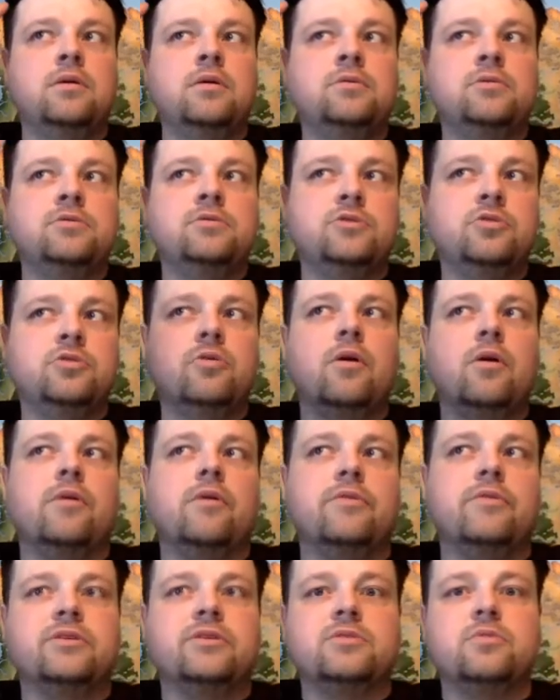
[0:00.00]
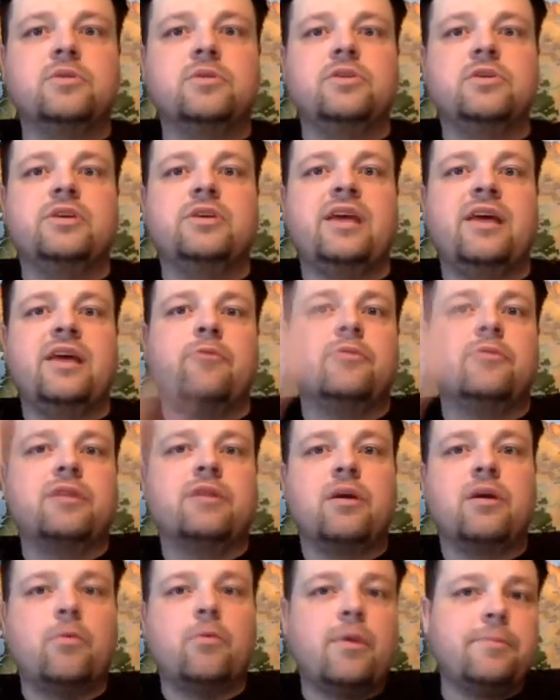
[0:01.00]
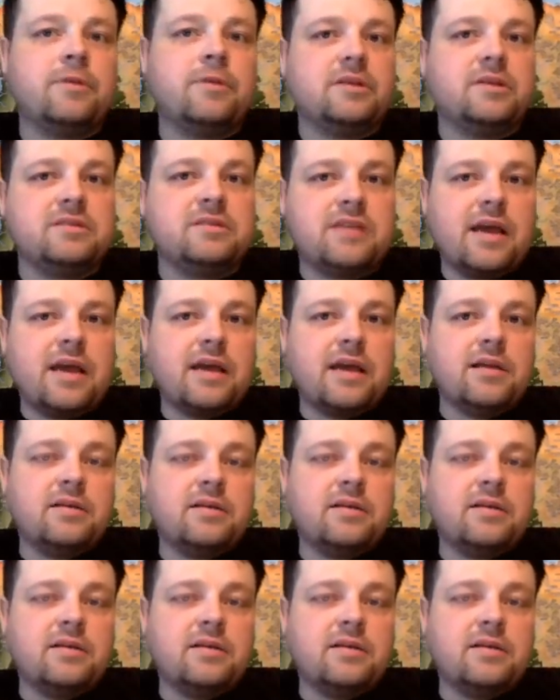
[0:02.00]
do all this. Well, you can't without a weapon attack.